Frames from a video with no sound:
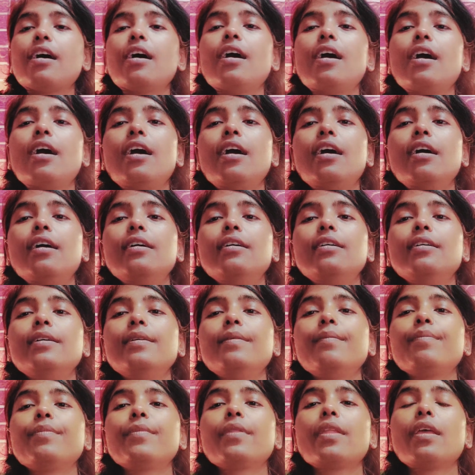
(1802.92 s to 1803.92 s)

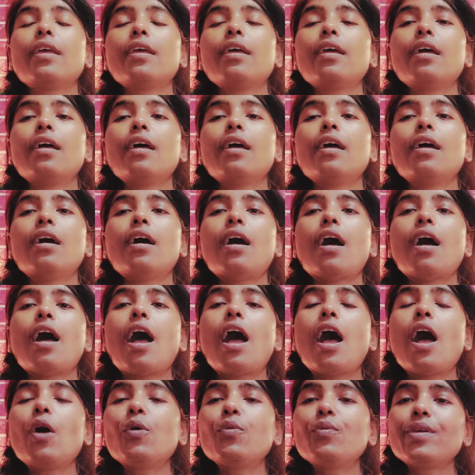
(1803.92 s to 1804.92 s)

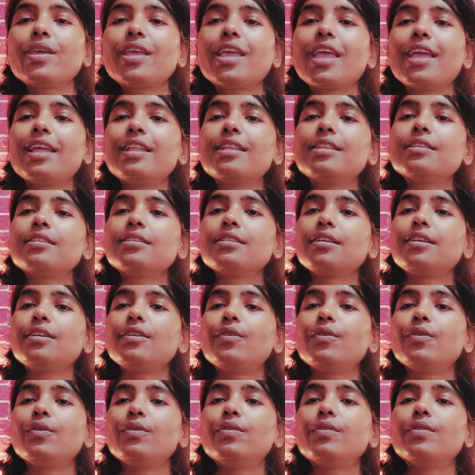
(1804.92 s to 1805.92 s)
How we can, you
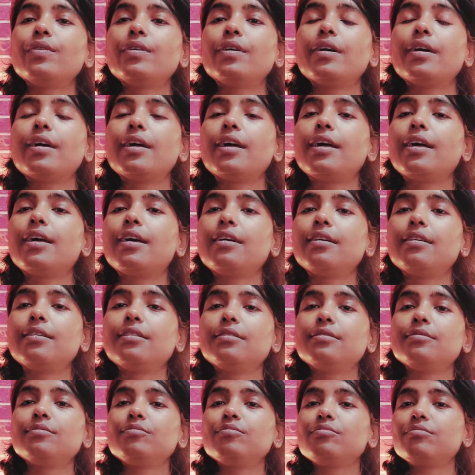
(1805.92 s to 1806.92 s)
know,
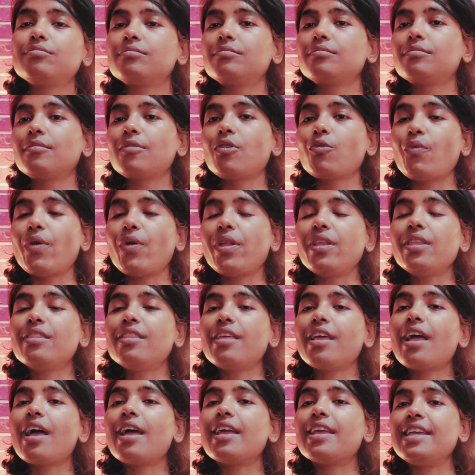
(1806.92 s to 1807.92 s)
when they
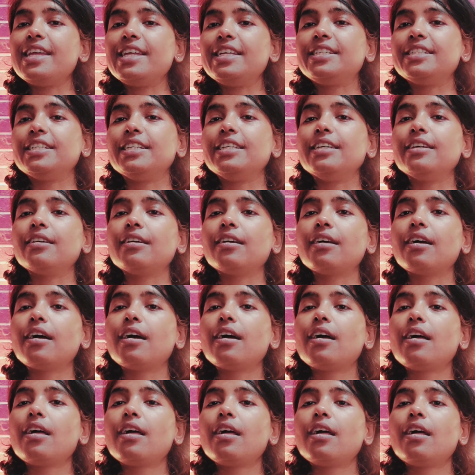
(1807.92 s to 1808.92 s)
are eating.
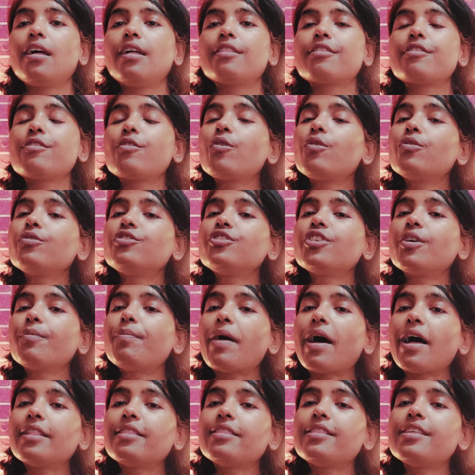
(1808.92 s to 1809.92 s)
So
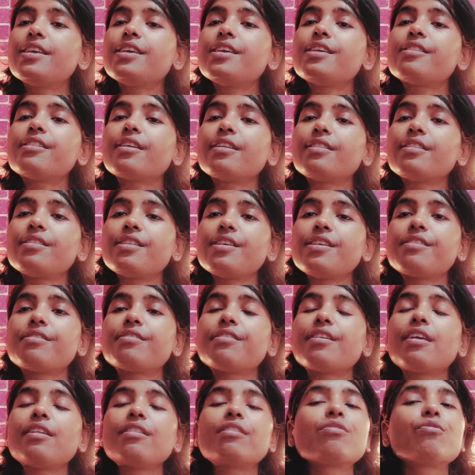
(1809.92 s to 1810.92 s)
chapatis and these
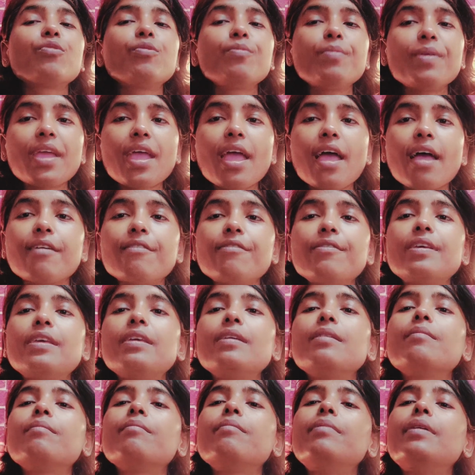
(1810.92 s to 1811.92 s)
things would be heavy,
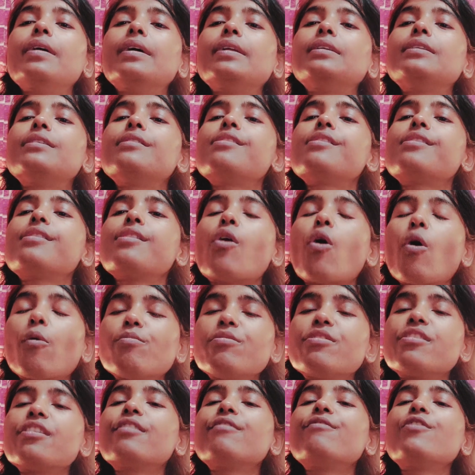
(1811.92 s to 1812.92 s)
but
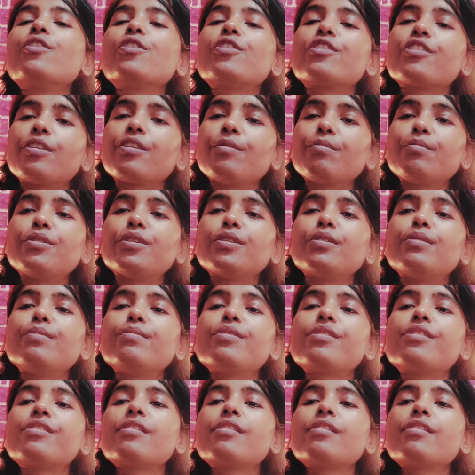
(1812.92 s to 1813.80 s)
observe your symptoms.